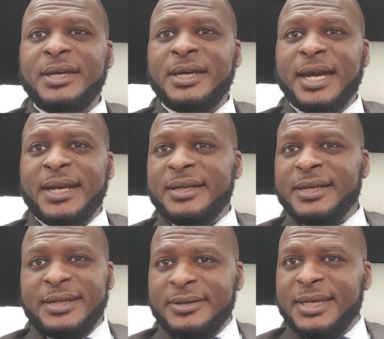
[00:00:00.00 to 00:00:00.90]
And
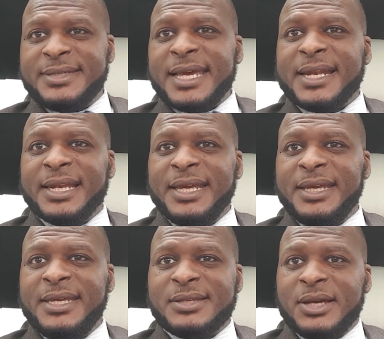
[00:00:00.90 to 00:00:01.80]
sadly,
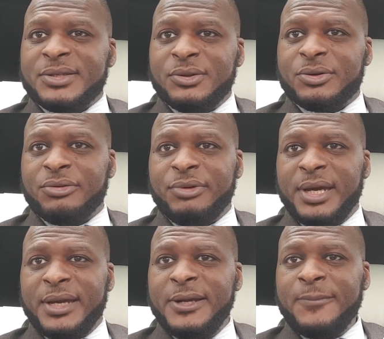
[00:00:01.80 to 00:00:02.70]
his Arsenal
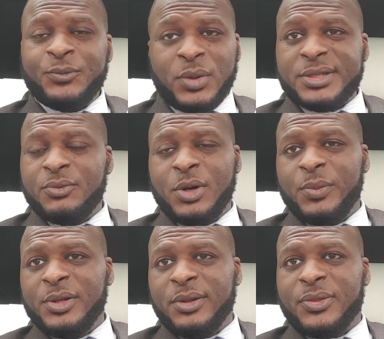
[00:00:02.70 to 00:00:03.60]
career wasn't what
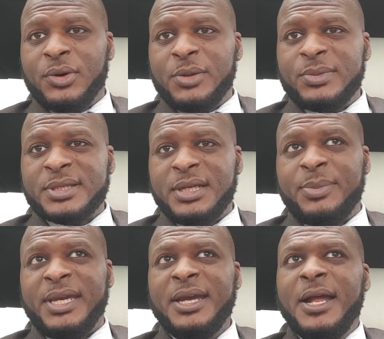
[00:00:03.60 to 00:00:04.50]
we all thought it was going to
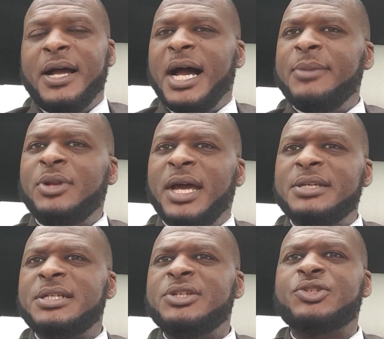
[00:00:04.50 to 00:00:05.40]
be. I'm not
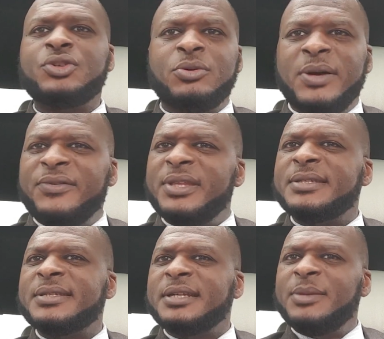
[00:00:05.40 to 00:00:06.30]
actually sure whether this
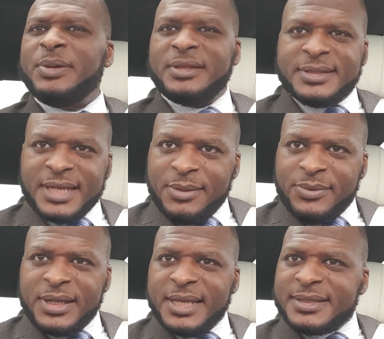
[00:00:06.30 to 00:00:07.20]
is going to be the same
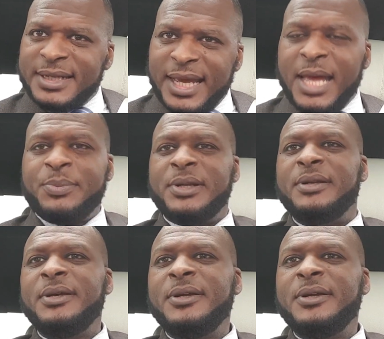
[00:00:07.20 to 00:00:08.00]
thing that's going to happen